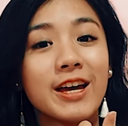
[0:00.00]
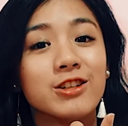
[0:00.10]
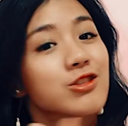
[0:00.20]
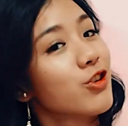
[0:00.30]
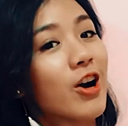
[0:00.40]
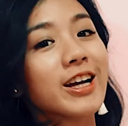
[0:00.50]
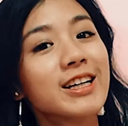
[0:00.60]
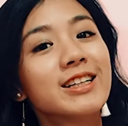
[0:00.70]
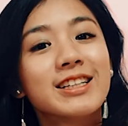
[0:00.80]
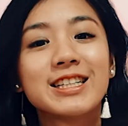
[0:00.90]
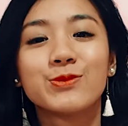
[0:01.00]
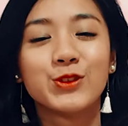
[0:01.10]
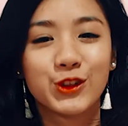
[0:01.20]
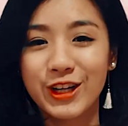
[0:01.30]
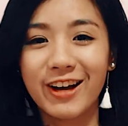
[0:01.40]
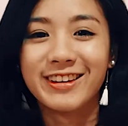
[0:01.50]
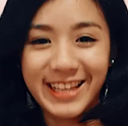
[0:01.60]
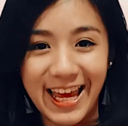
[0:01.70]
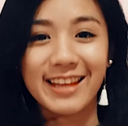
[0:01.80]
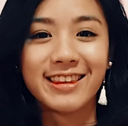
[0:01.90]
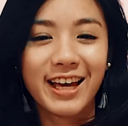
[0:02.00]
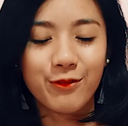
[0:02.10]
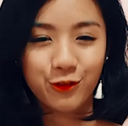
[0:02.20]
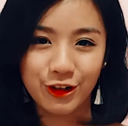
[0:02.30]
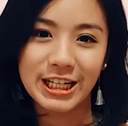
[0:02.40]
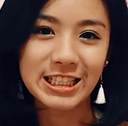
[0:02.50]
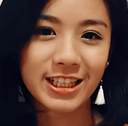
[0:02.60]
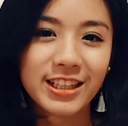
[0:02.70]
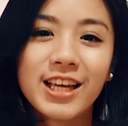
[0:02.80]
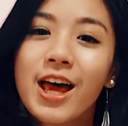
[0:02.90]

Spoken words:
enjoyed this video content that I've created.